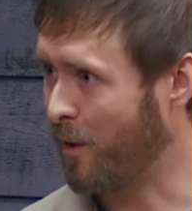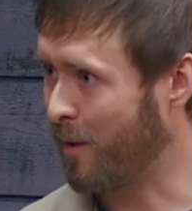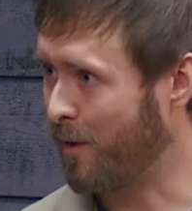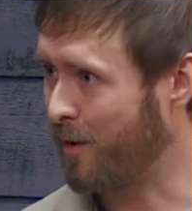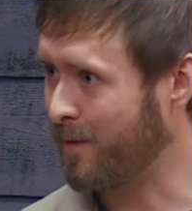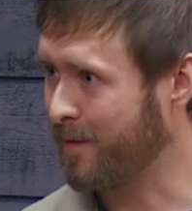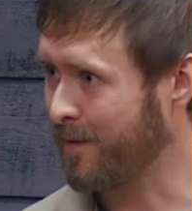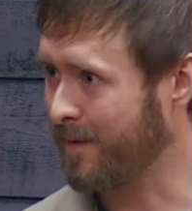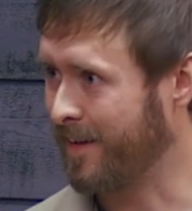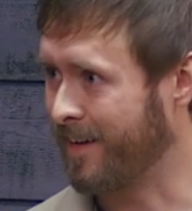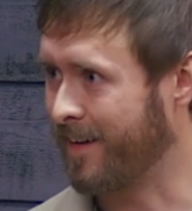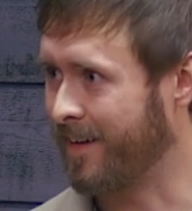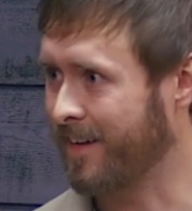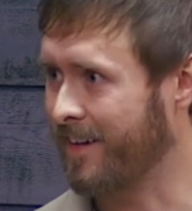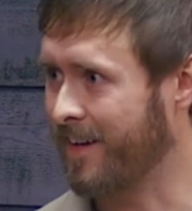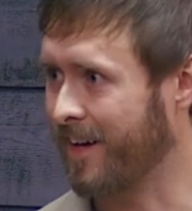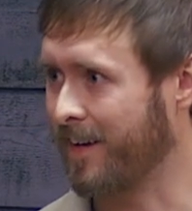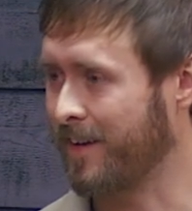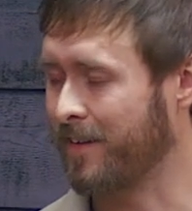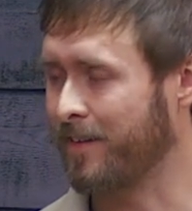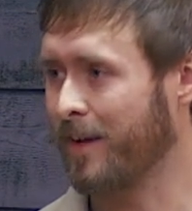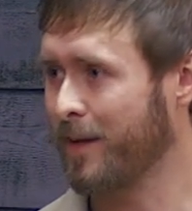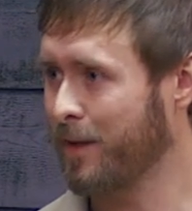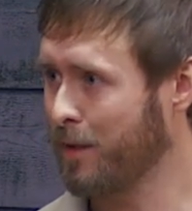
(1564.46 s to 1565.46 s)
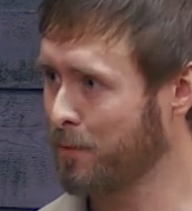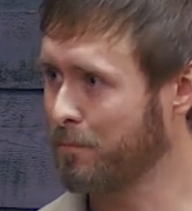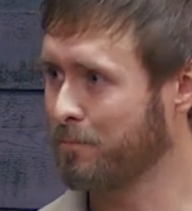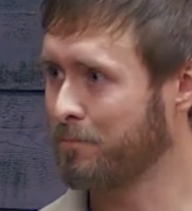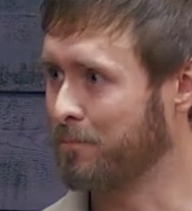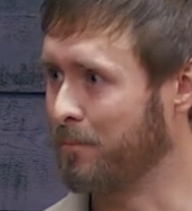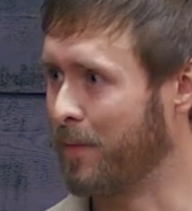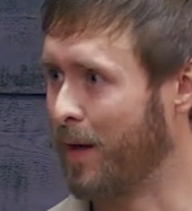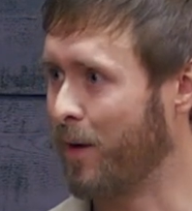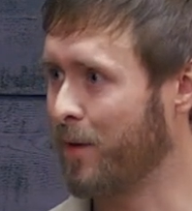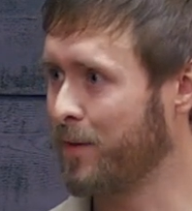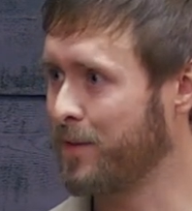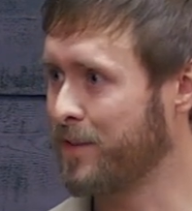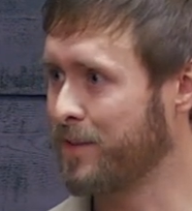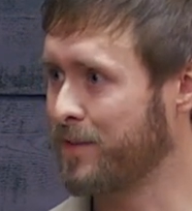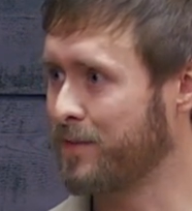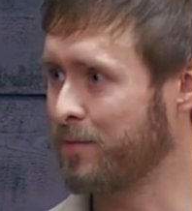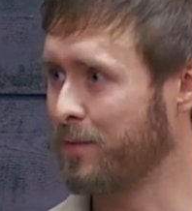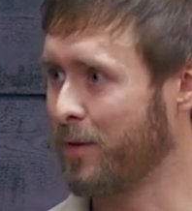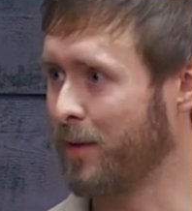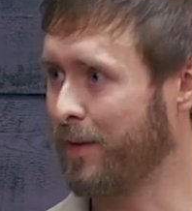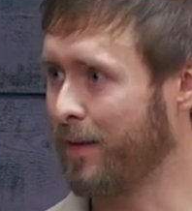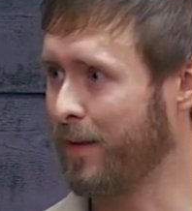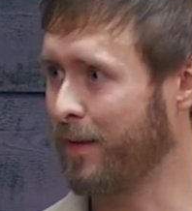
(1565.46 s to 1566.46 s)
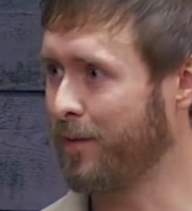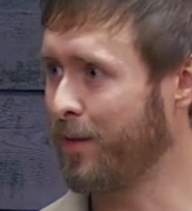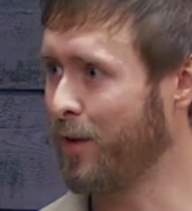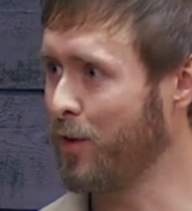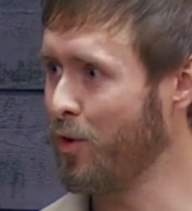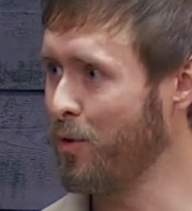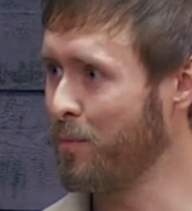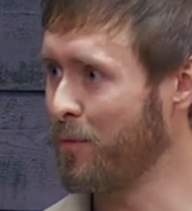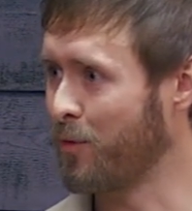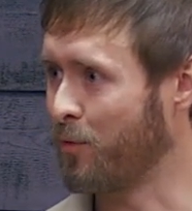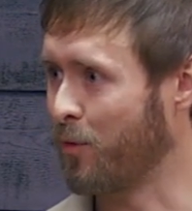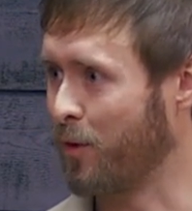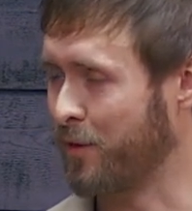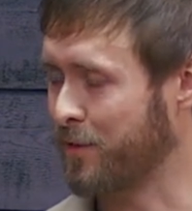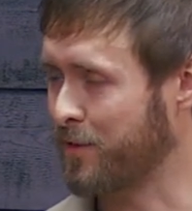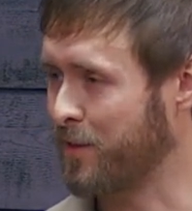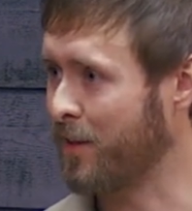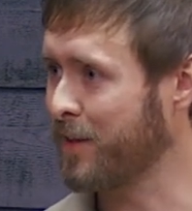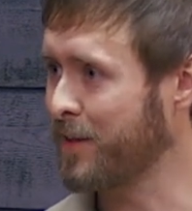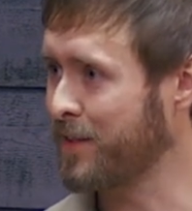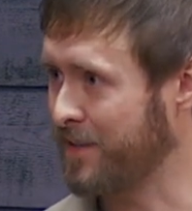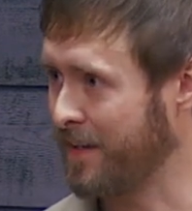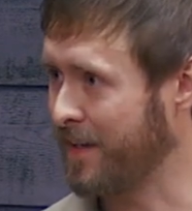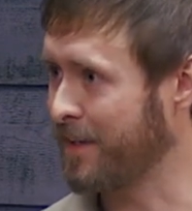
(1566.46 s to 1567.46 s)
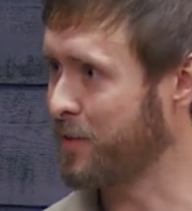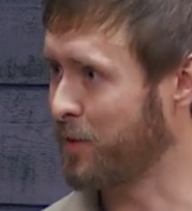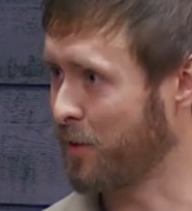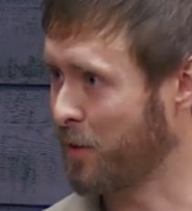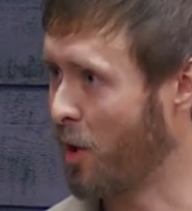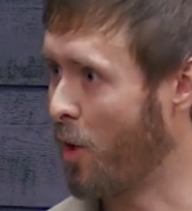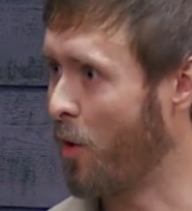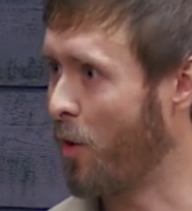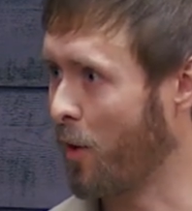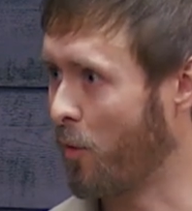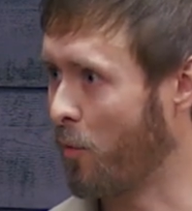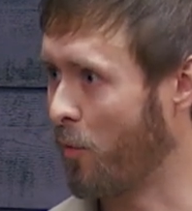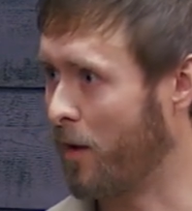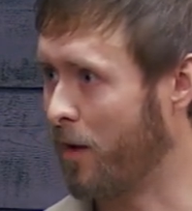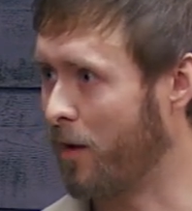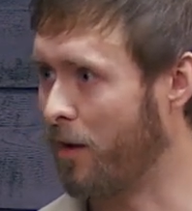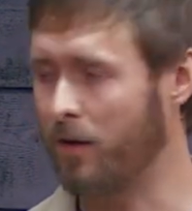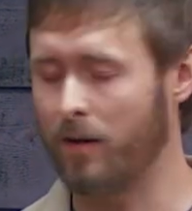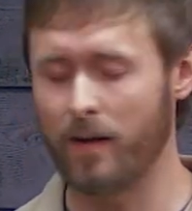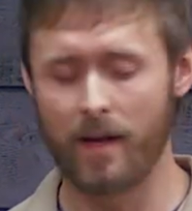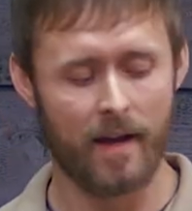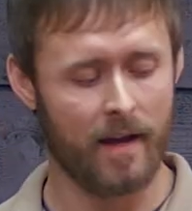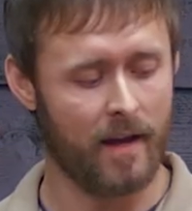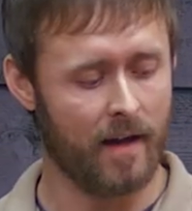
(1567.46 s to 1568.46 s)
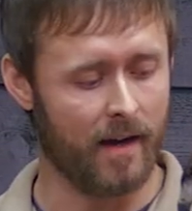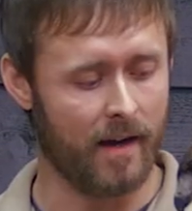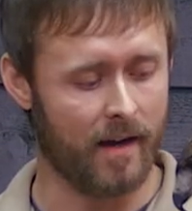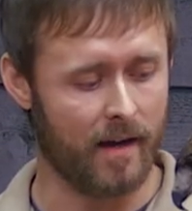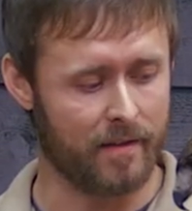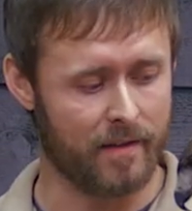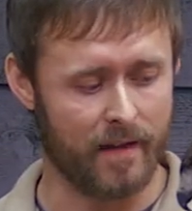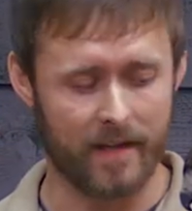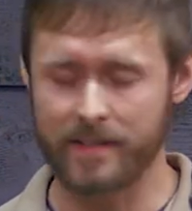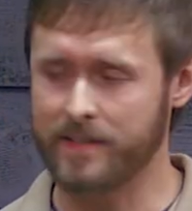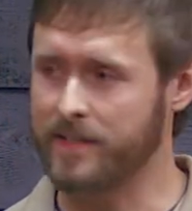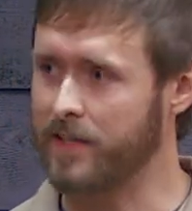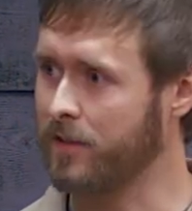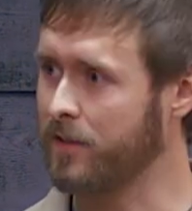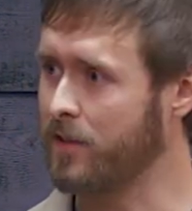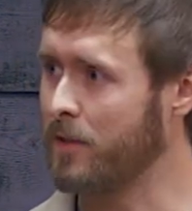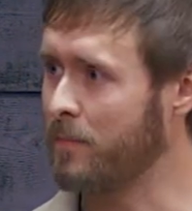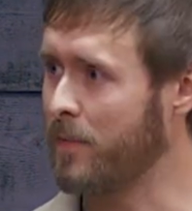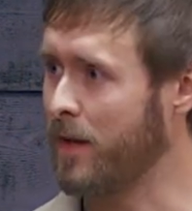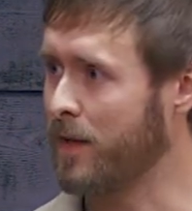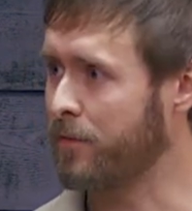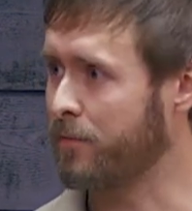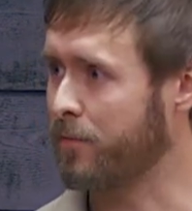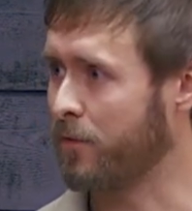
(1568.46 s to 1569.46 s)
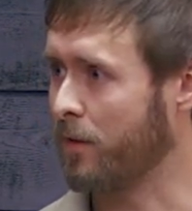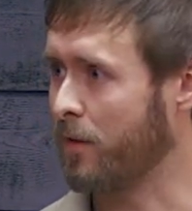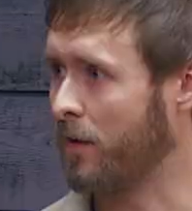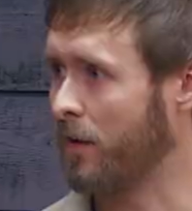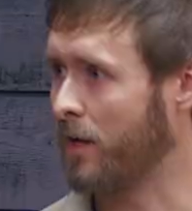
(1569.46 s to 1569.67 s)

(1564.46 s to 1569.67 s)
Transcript: well, uh, kind of like marriages in the human world. As long as things are going well, uh, they tend to mate for